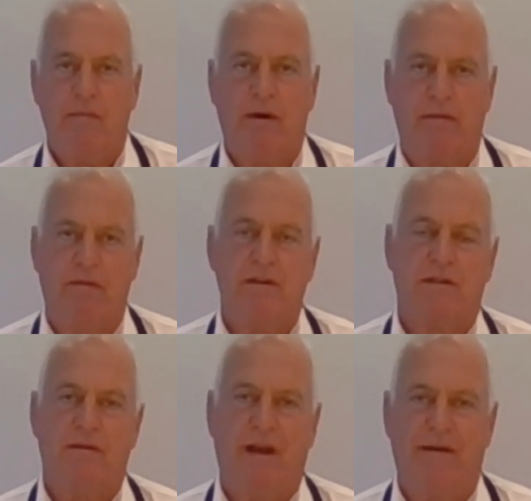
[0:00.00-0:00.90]
but we
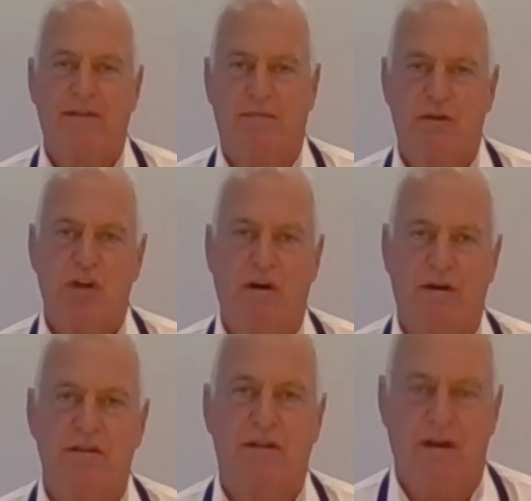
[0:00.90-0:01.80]
still have some
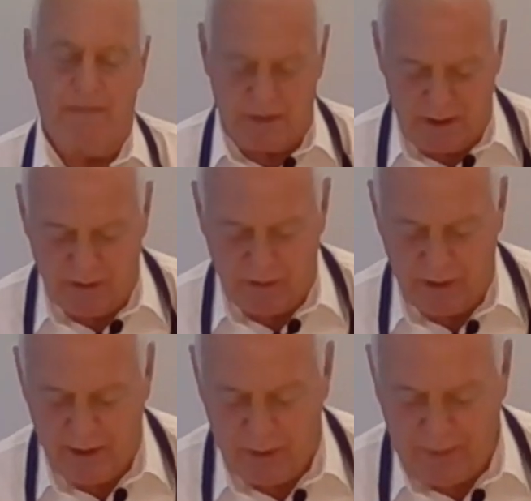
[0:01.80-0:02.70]
chunks of dill
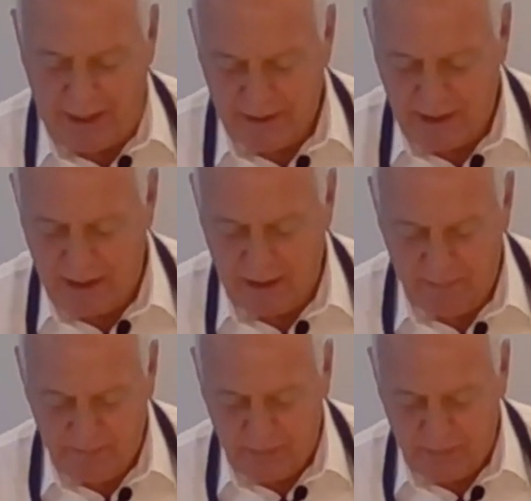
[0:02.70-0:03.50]
in the pate.